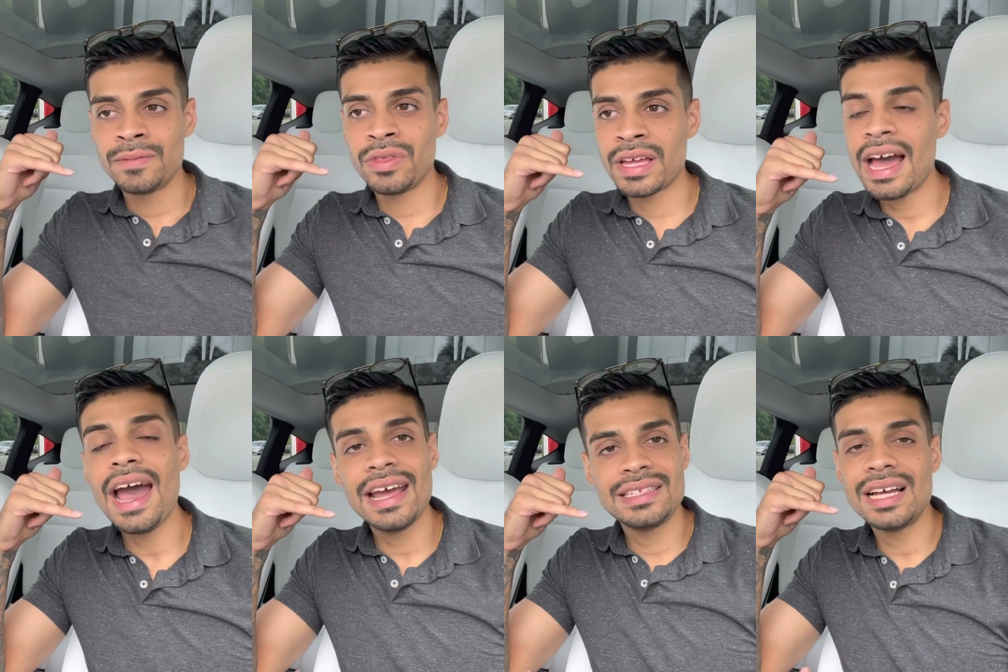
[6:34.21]
The
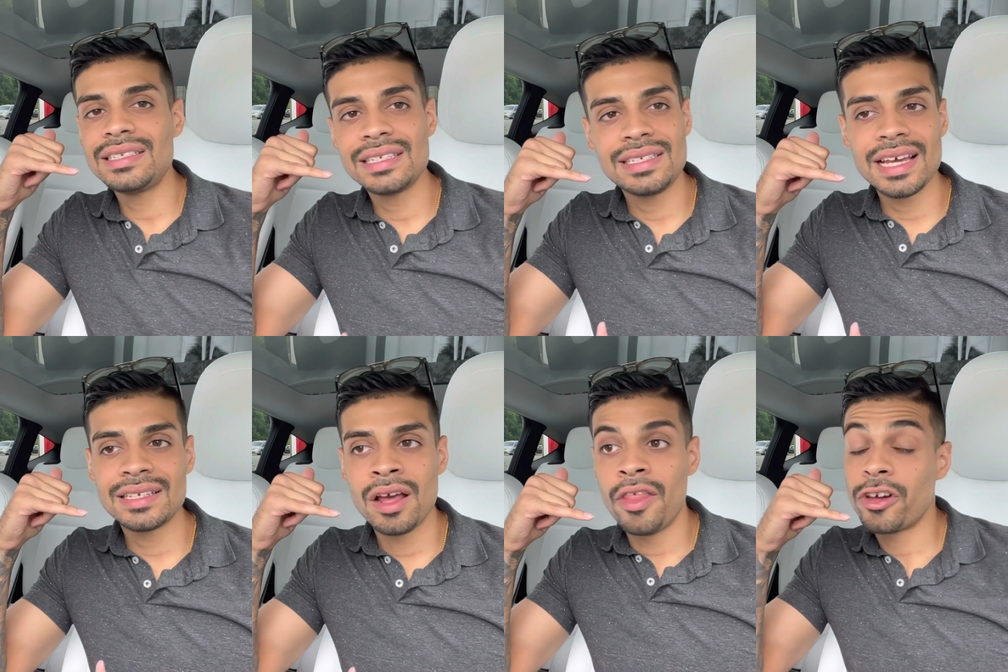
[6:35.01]
guy at Tesla
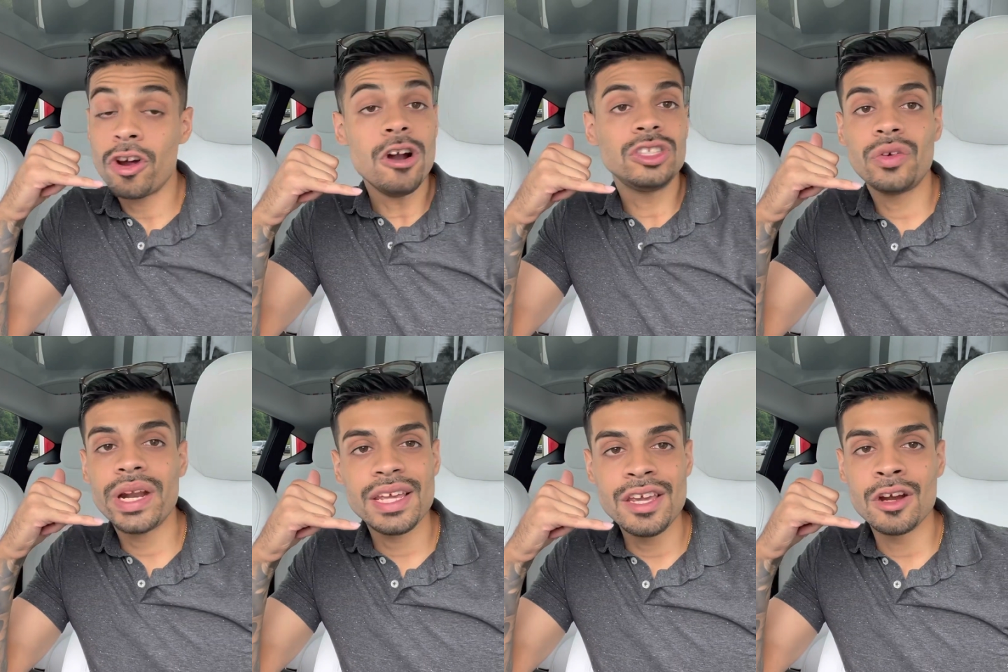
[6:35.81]
says the car's
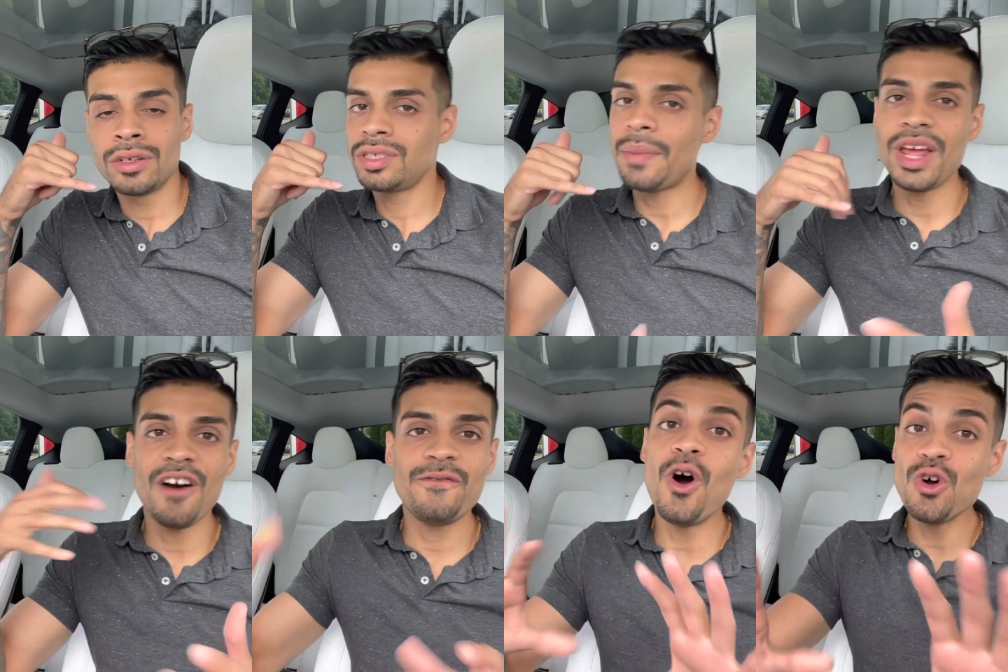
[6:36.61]
already here. So, I mean,
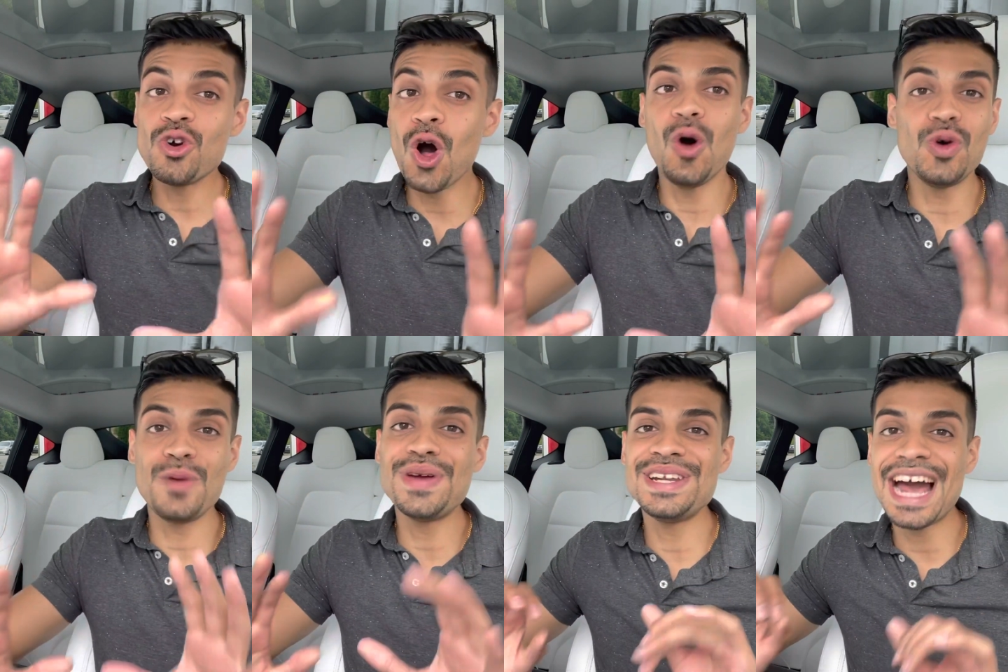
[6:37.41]
a phone call would
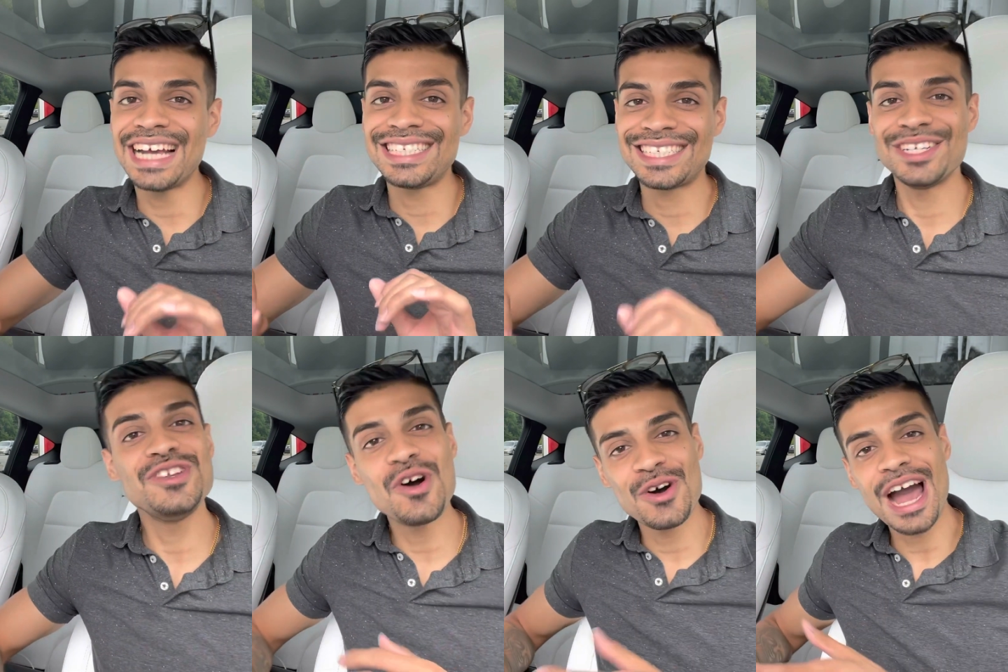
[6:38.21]
have been nice. You
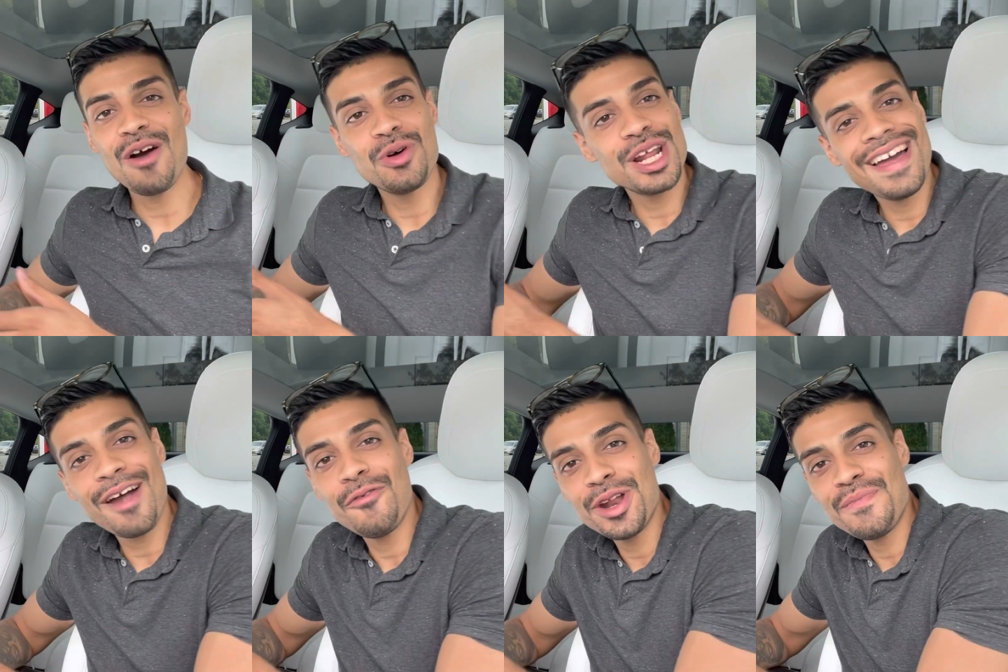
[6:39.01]
know, I would have
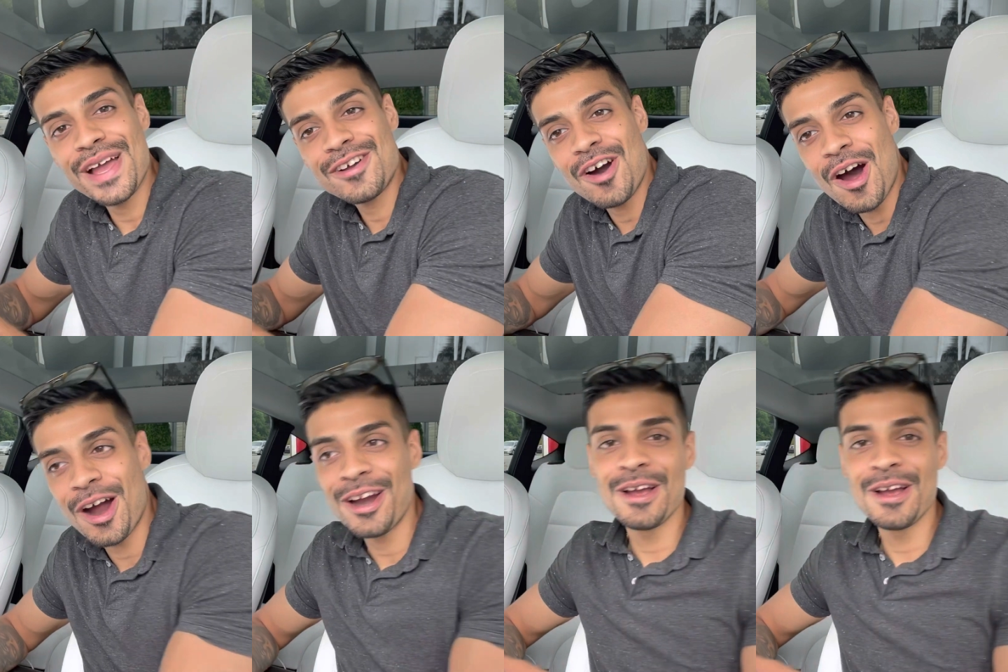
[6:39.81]
got rid of my car